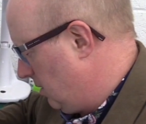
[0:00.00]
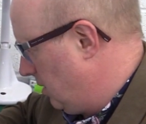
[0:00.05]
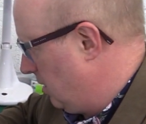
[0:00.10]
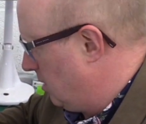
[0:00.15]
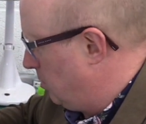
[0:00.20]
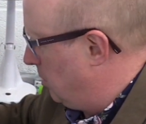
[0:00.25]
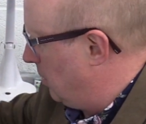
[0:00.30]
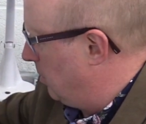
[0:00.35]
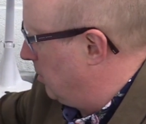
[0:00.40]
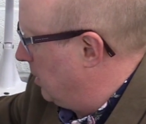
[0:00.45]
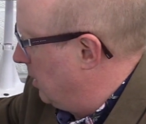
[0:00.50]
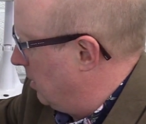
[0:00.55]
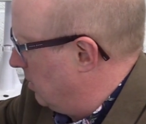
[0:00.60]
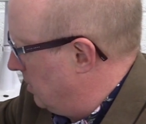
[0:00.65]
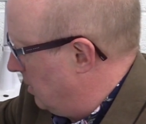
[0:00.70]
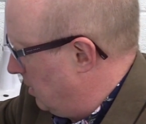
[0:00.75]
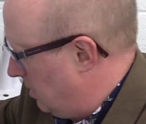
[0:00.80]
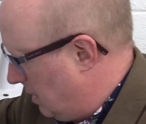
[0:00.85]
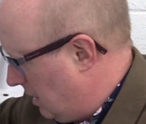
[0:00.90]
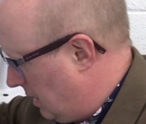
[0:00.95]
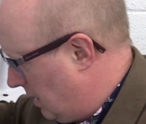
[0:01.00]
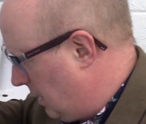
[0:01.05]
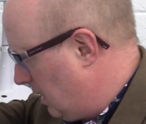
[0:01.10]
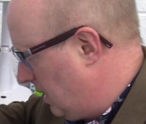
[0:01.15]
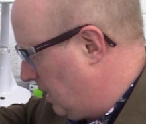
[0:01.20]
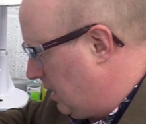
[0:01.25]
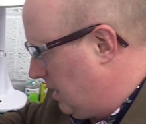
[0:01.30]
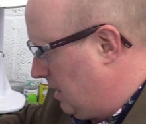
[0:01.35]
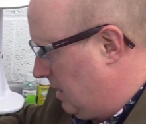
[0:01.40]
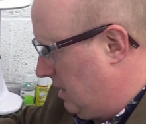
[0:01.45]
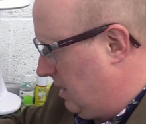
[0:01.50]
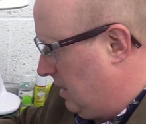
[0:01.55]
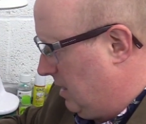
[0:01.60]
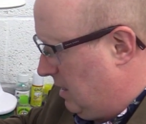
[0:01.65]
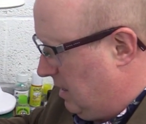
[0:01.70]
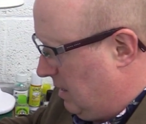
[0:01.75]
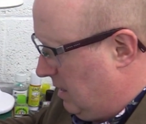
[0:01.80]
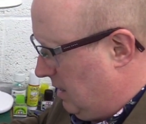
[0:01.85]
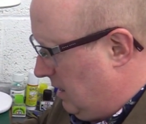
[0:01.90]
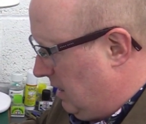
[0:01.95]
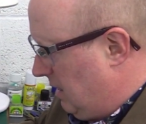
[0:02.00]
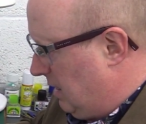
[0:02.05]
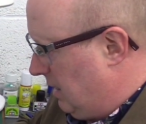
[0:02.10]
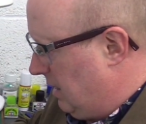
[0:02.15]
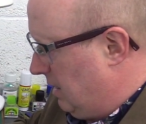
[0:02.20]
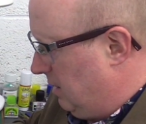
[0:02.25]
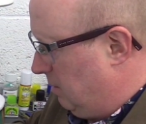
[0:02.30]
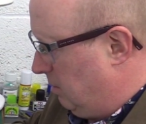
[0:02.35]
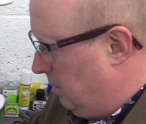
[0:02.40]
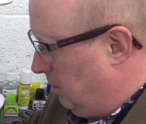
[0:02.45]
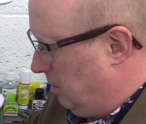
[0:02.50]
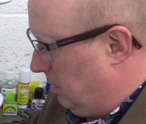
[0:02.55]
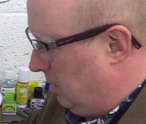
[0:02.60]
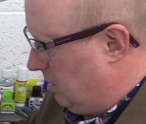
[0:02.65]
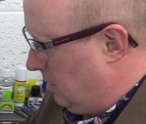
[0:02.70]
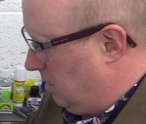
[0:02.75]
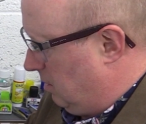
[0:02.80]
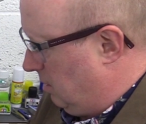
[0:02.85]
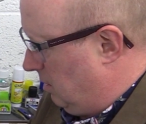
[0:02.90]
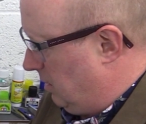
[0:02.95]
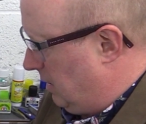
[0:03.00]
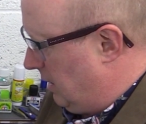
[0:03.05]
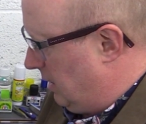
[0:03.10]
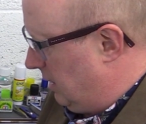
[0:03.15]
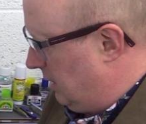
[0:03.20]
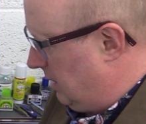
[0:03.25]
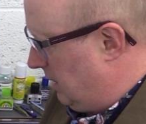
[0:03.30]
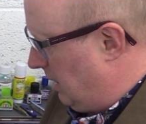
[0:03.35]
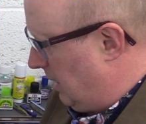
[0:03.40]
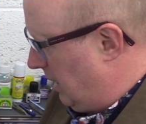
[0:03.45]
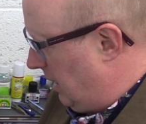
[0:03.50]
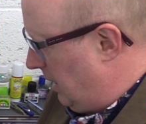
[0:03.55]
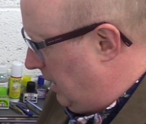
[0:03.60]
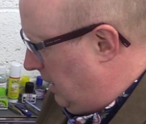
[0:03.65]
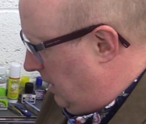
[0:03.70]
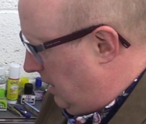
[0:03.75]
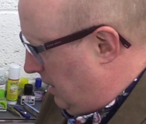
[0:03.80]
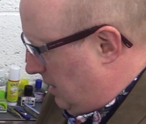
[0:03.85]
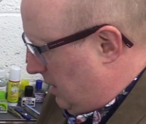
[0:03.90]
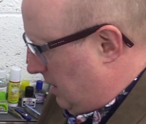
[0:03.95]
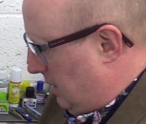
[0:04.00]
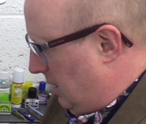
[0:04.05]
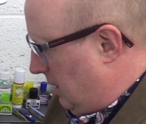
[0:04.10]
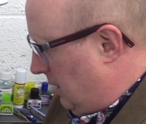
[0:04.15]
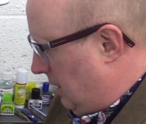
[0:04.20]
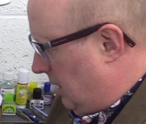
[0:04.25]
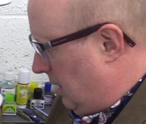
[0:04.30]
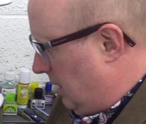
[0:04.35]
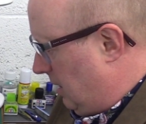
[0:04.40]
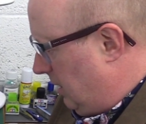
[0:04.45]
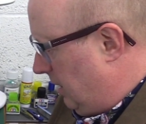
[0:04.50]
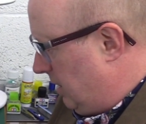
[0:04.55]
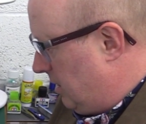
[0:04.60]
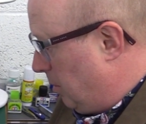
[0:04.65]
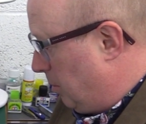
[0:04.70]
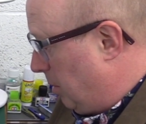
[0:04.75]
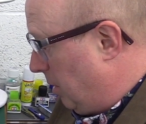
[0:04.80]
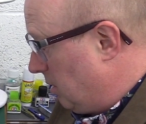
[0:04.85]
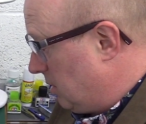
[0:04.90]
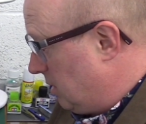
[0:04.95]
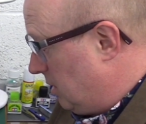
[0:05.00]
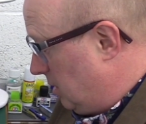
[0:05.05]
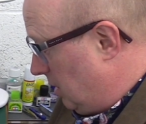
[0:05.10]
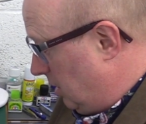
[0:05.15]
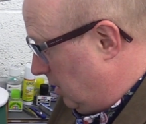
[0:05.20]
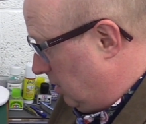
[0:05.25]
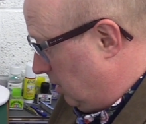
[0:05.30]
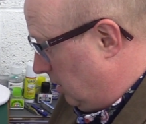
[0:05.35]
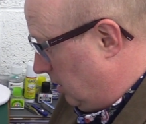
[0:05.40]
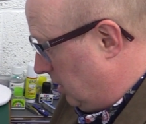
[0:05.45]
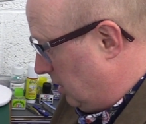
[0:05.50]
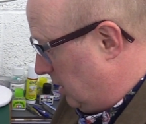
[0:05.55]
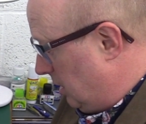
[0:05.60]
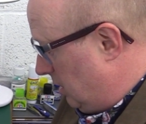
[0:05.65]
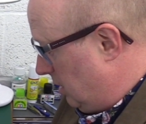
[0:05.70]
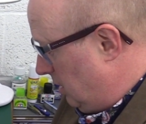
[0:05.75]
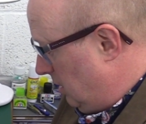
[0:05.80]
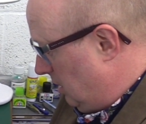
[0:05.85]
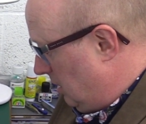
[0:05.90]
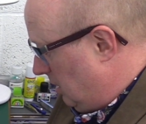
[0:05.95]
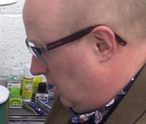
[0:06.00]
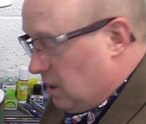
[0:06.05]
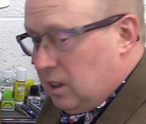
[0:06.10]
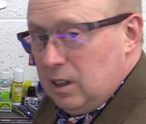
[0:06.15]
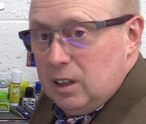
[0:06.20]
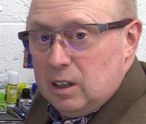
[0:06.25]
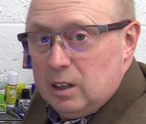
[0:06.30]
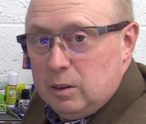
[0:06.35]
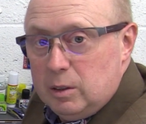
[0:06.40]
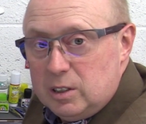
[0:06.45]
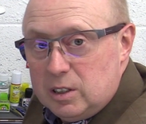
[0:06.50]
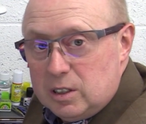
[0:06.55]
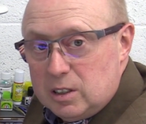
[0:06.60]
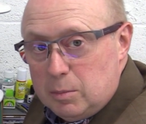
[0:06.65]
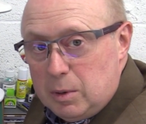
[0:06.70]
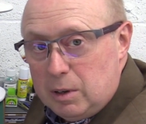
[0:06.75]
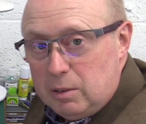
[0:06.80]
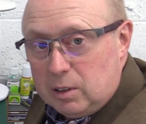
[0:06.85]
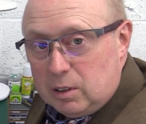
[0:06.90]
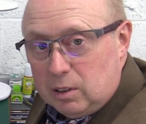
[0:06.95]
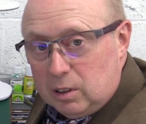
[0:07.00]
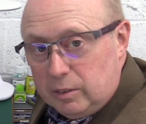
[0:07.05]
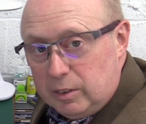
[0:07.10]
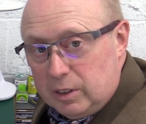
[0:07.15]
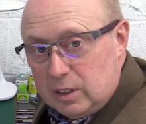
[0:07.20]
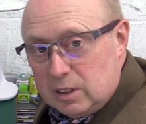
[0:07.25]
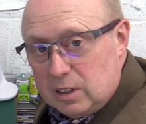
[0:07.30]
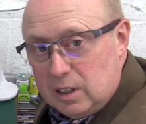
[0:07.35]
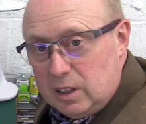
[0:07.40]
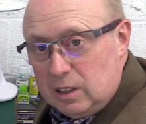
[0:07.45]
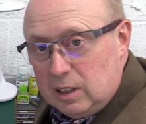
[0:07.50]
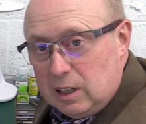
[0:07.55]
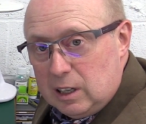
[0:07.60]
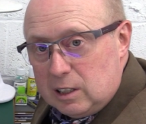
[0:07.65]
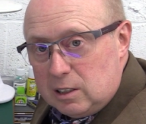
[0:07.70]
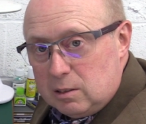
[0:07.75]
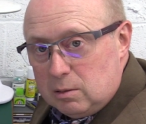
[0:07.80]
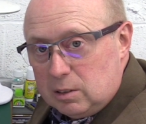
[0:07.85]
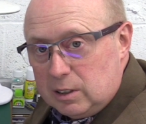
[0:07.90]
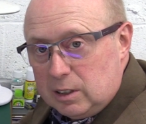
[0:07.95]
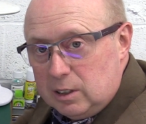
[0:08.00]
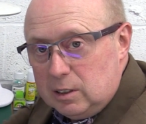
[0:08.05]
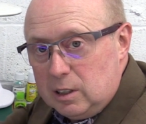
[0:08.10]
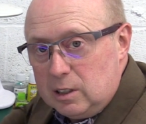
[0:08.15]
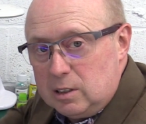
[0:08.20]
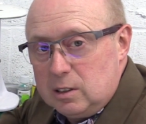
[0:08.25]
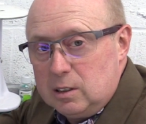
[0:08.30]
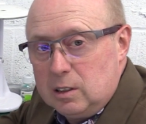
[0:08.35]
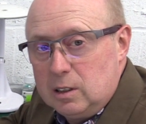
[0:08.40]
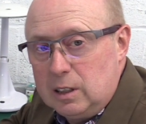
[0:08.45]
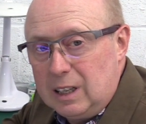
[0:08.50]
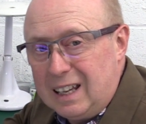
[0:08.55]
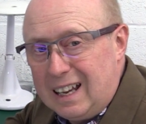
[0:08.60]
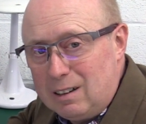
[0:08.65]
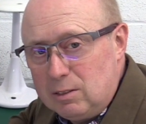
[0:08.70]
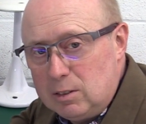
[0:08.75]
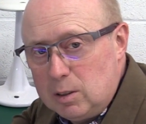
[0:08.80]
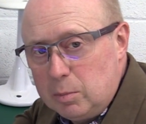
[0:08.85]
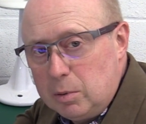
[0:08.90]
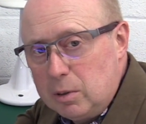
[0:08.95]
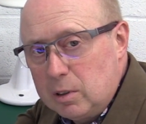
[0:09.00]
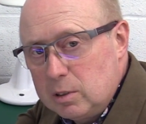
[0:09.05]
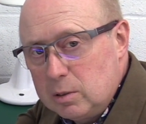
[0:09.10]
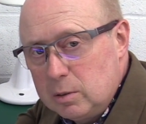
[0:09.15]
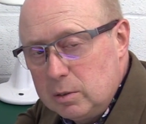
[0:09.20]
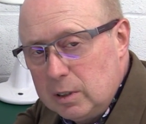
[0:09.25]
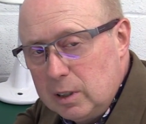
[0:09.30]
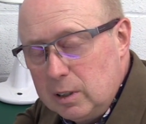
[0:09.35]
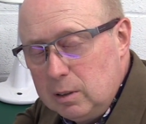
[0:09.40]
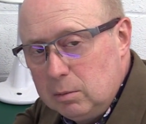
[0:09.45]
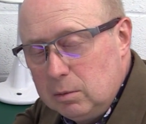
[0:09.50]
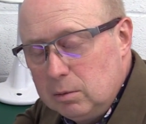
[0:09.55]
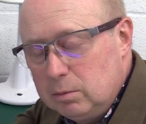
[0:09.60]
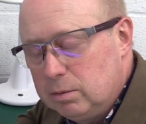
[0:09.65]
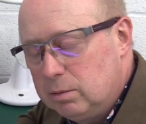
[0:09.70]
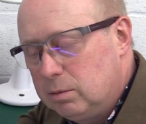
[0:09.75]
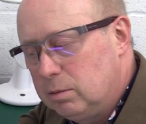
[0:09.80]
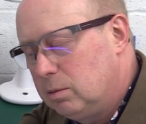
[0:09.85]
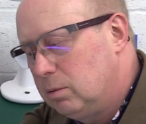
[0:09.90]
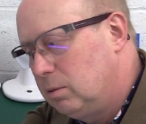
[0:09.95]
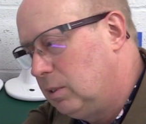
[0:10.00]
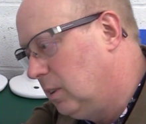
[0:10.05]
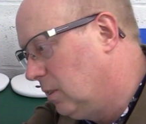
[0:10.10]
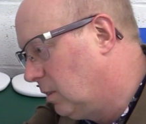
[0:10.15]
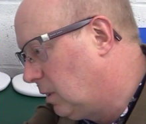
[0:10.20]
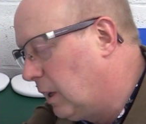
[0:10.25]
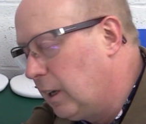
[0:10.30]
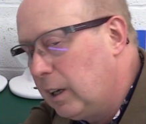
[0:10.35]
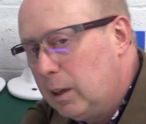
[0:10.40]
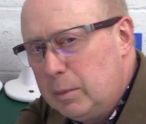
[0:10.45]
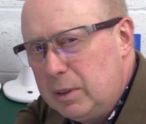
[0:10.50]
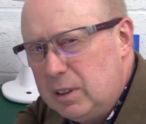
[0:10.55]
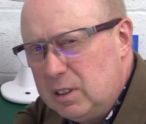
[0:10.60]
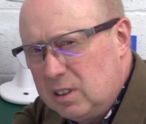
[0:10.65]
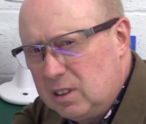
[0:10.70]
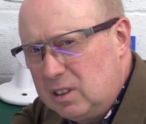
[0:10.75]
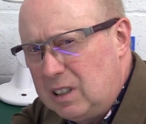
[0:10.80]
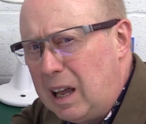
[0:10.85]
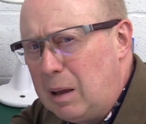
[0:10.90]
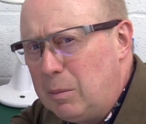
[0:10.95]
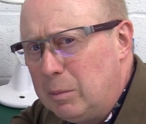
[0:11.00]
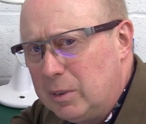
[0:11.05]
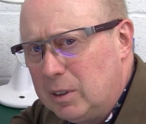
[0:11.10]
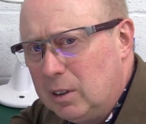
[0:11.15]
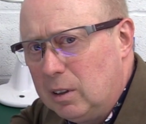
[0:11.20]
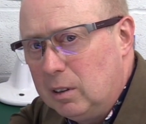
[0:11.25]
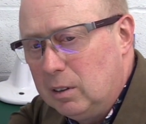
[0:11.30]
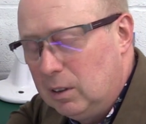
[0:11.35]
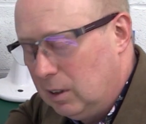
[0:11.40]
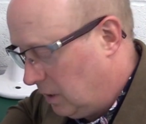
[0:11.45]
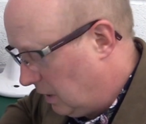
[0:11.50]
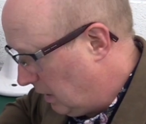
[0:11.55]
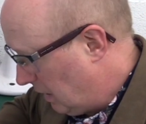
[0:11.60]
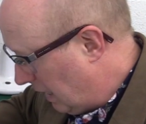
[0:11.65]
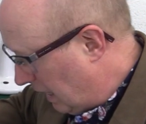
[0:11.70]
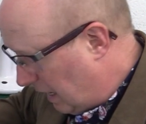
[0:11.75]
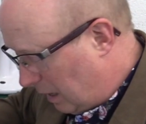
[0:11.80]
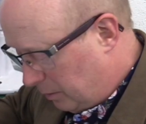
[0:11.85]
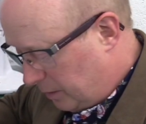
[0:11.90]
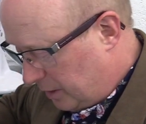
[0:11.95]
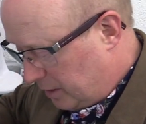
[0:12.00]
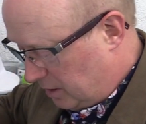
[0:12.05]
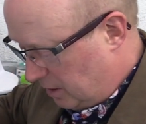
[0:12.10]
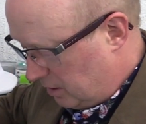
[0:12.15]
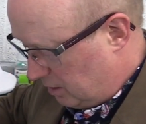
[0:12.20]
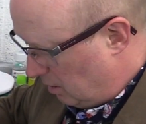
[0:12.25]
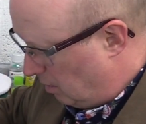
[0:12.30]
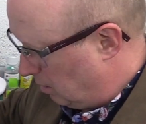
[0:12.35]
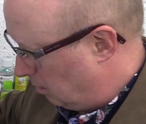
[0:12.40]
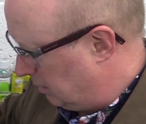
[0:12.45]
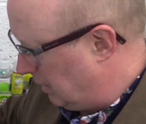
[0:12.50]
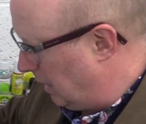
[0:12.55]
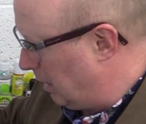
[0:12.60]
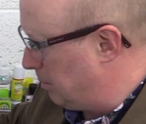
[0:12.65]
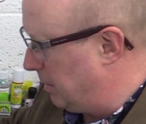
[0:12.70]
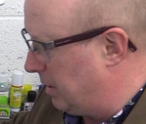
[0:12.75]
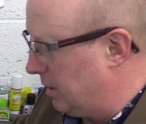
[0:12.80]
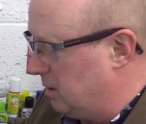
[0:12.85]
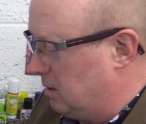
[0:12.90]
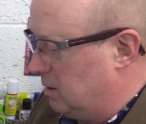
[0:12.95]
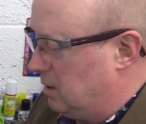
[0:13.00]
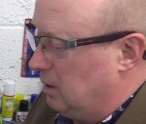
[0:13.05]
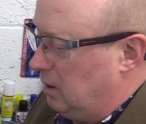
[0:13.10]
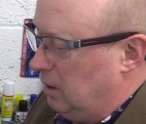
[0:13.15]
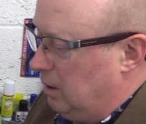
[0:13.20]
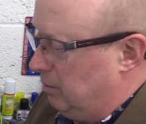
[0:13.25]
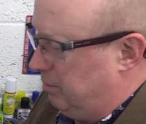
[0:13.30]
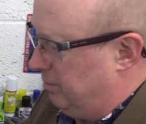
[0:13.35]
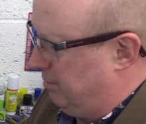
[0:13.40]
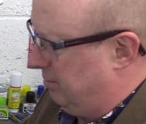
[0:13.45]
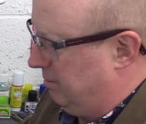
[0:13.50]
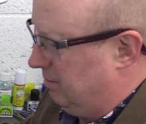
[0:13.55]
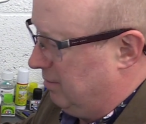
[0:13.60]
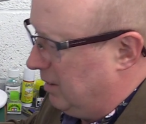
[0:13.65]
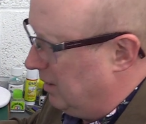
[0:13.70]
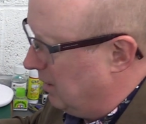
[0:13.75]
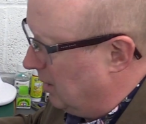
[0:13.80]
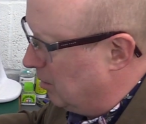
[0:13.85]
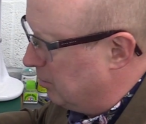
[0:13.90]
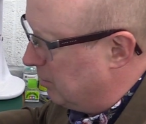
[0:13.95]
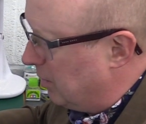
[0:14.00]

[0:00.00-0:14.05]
just pop those in there, and we will call that a day. At least the box is in good condition, which is a miracle. If you'd have seen the actual condition that the outer box was in, it looked like it had been stamped on. How this is not damaged, I'm